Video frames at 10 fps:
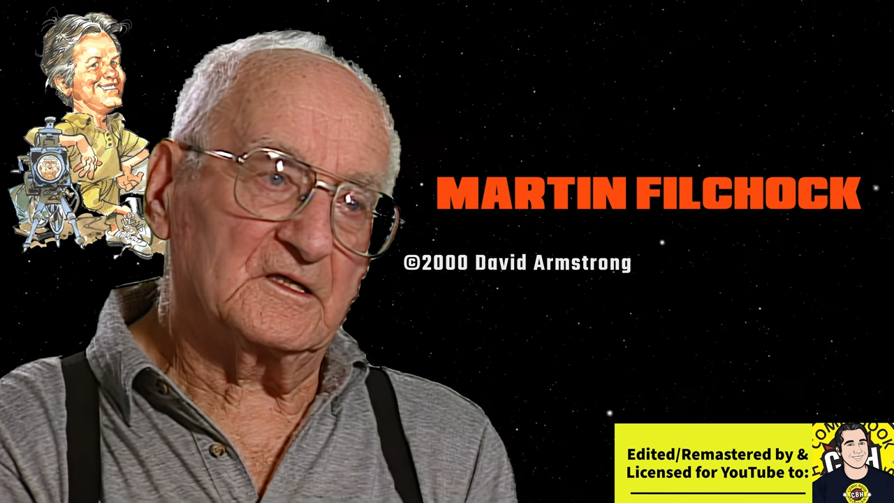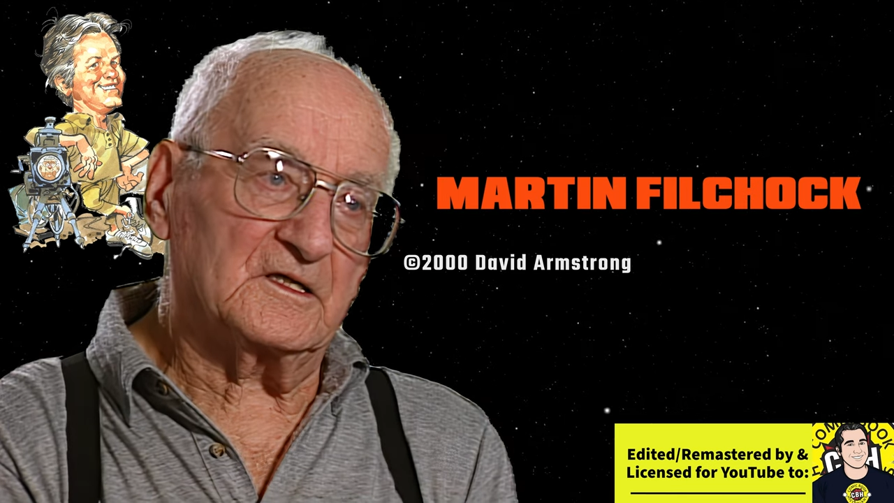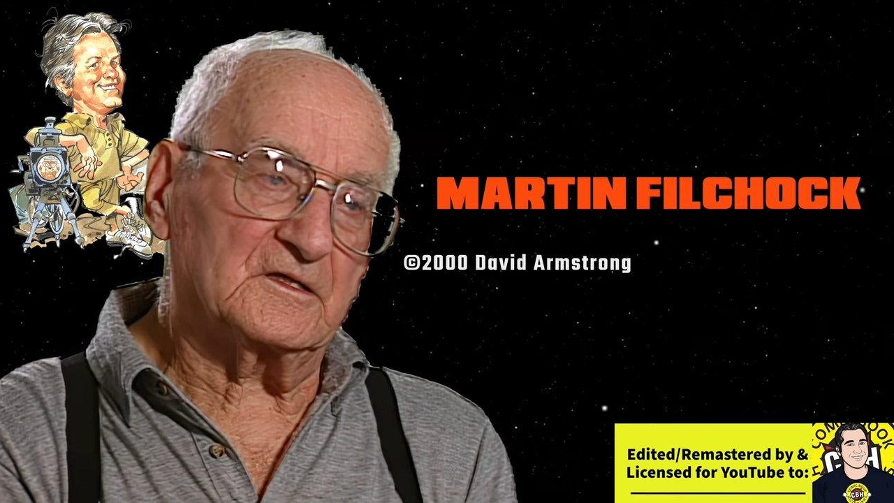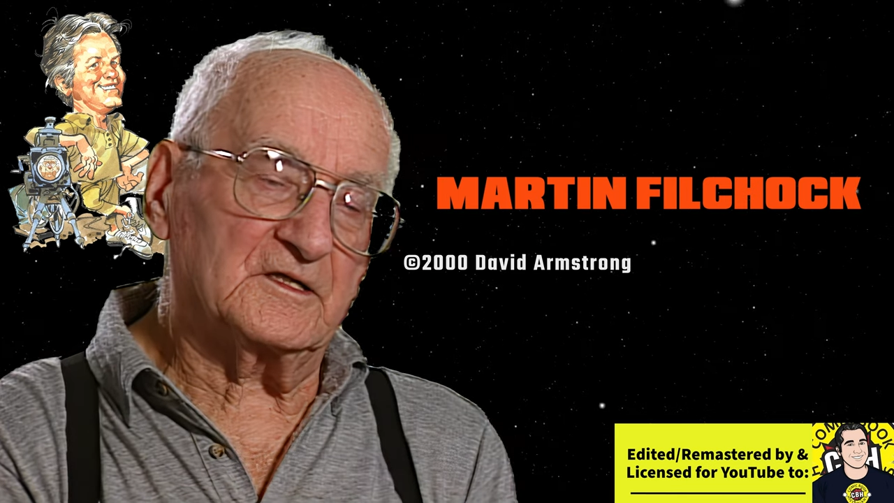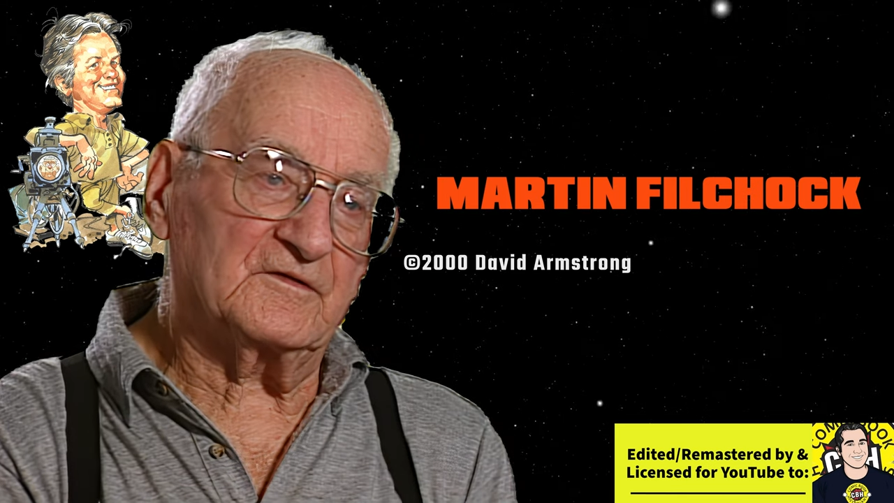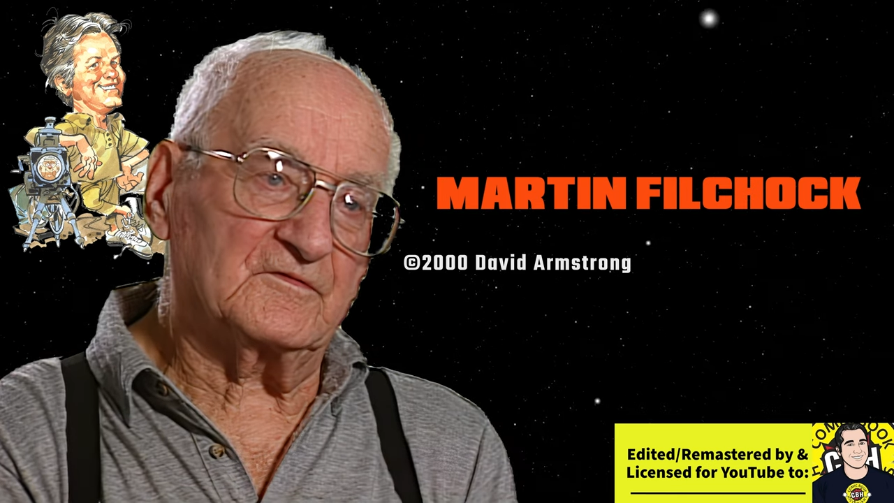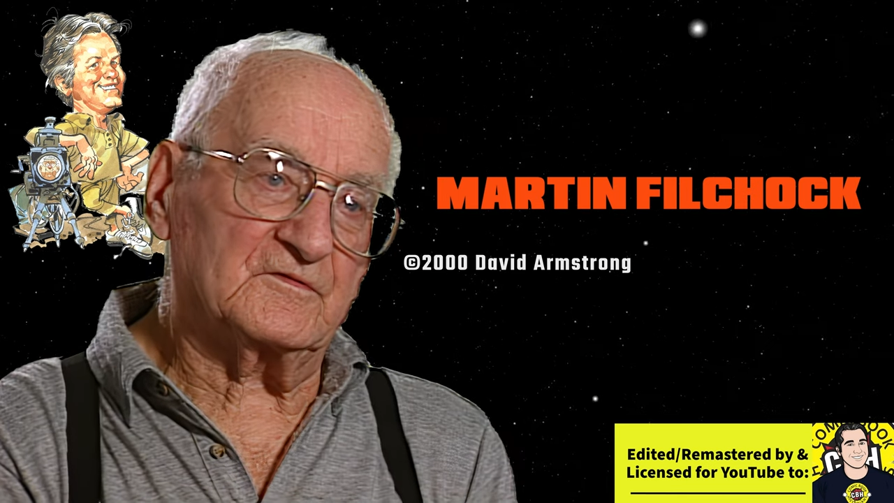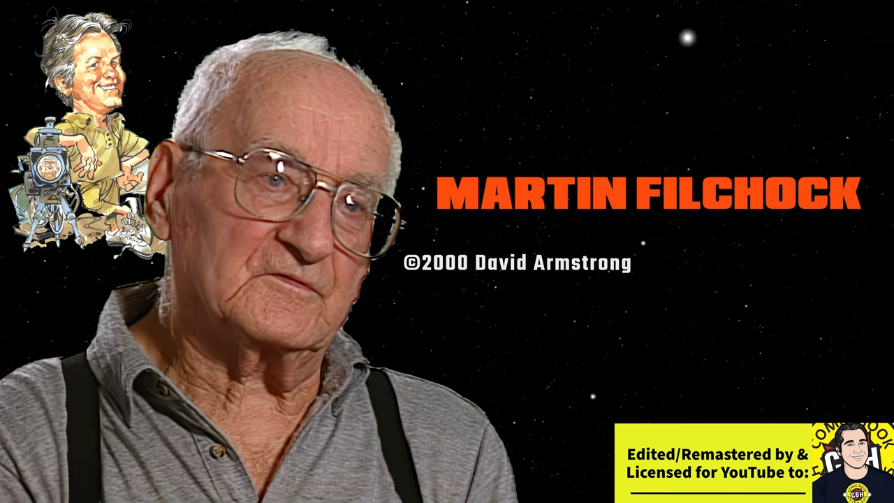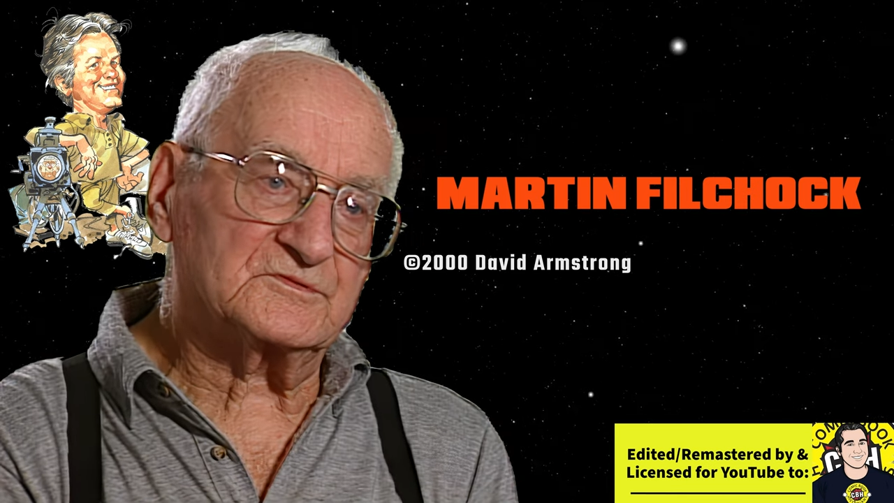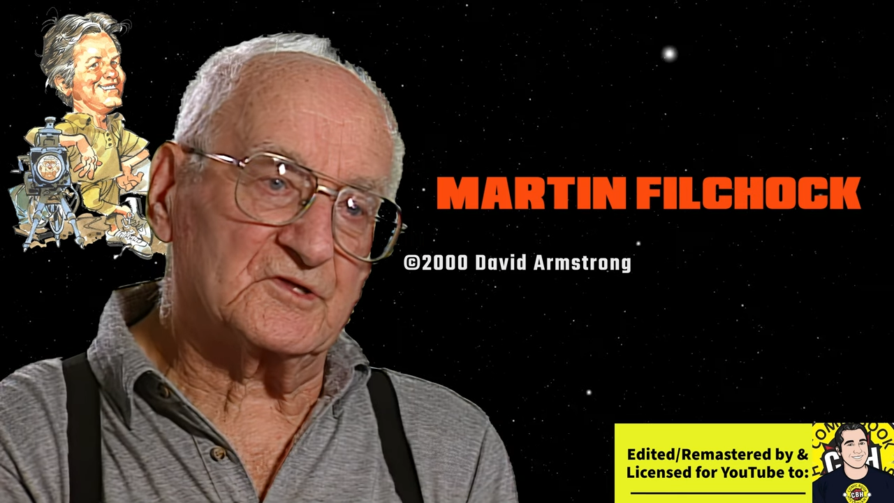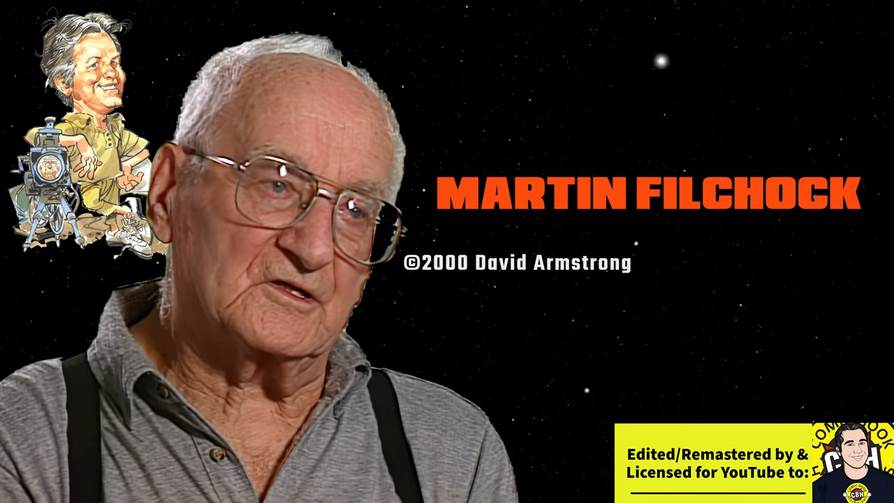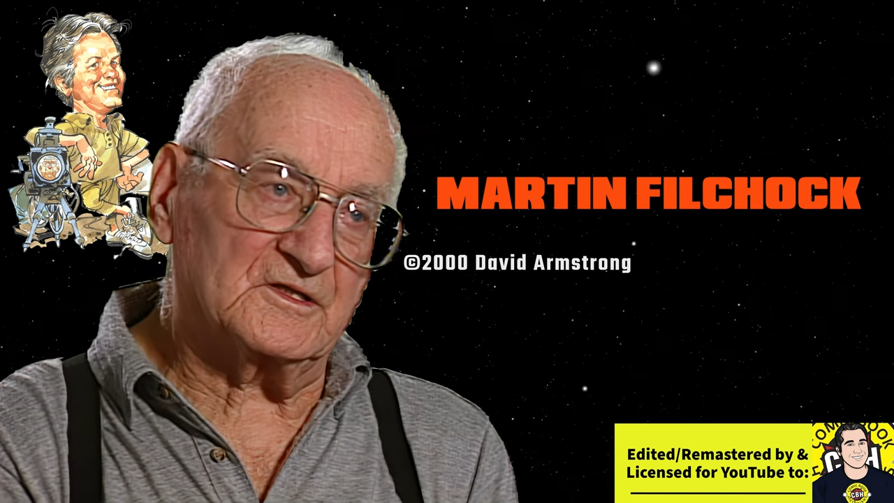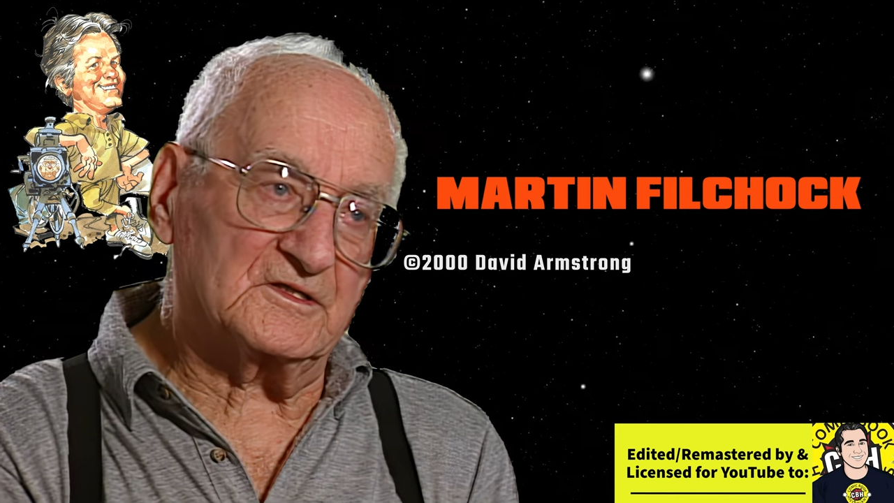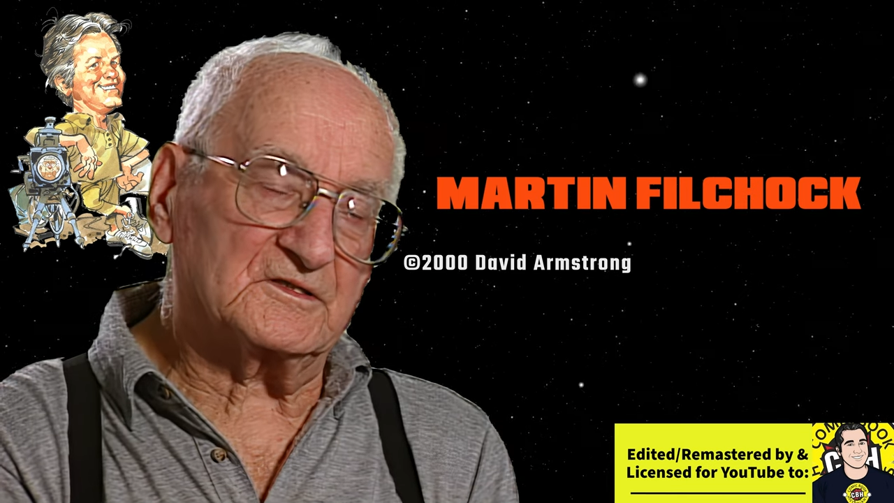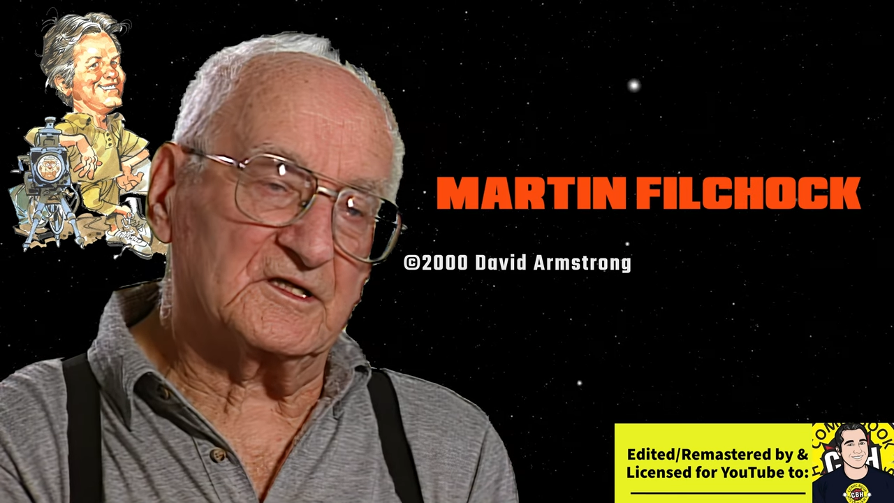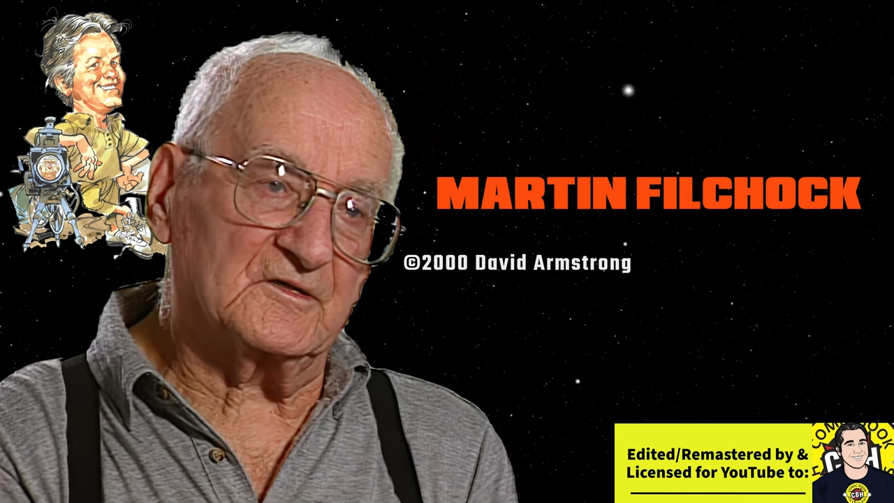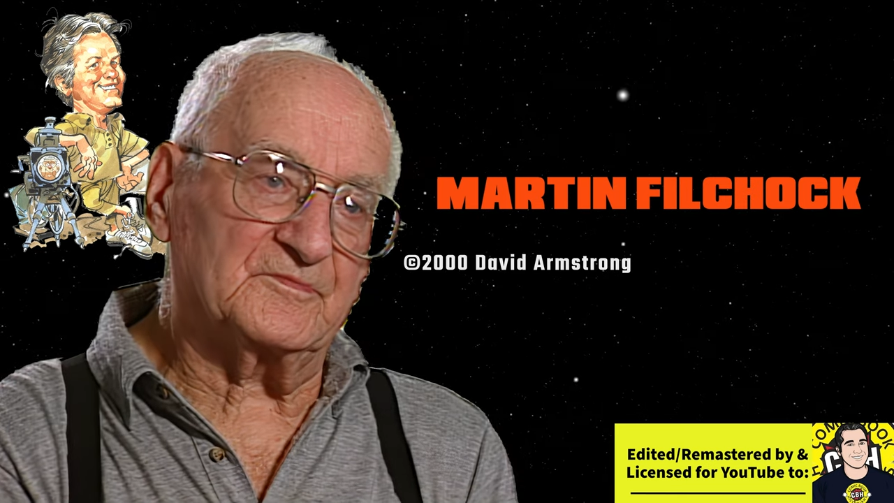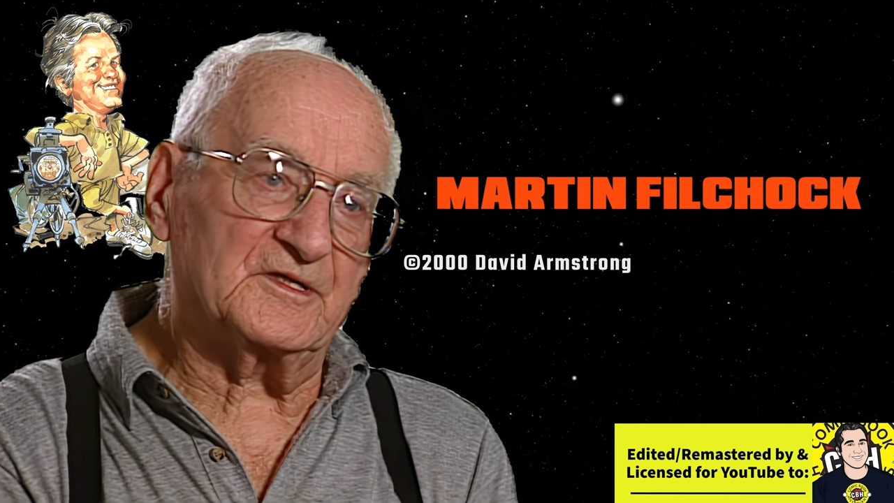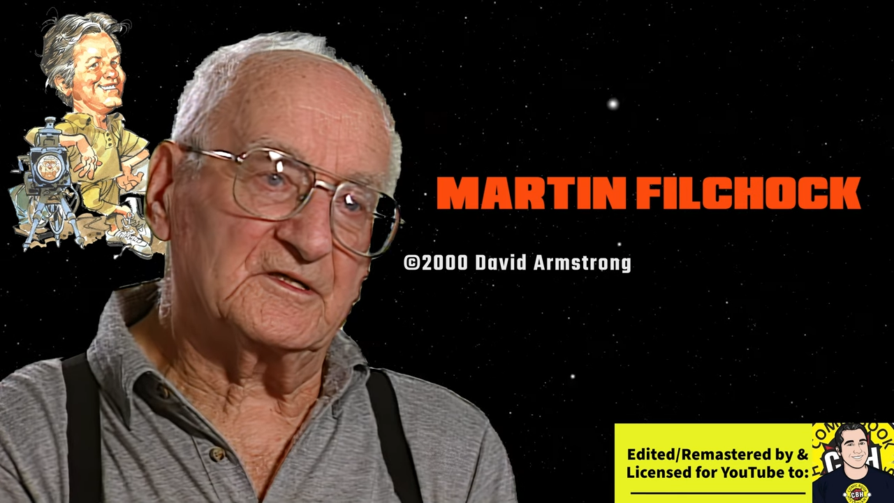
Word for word: And they started this company,